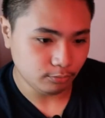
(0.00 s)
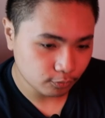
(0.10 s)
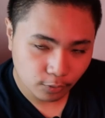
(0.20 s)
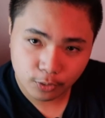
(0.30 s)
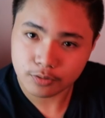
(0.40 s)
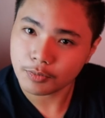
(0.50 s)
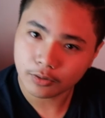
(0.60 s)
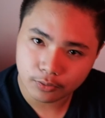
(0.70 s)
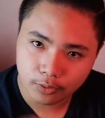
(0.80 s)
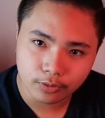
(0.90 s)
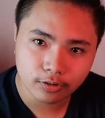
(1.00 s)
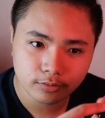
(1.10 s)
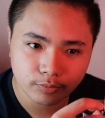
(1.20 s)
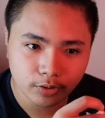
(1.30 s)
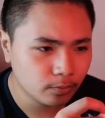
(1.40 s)
Of course, metalcore
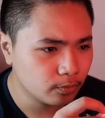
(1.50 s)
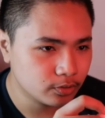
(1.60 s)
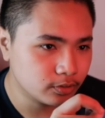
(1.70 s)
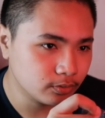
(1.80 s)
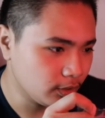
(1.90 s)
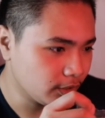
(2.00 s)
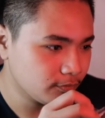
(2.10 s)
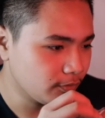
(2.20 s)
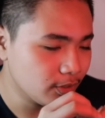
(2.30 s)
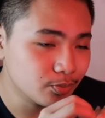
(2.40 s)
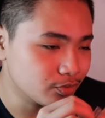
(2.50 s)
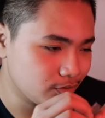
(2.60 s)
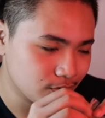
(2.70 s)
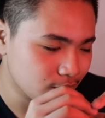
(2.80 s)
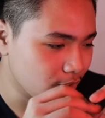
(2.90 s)
is still like famous
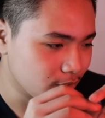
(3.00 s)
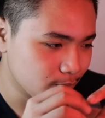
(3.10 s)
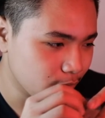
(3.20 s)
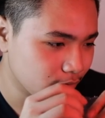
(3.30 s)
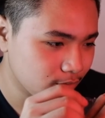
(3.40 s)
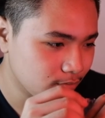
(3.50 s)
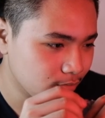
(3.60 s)
these days, but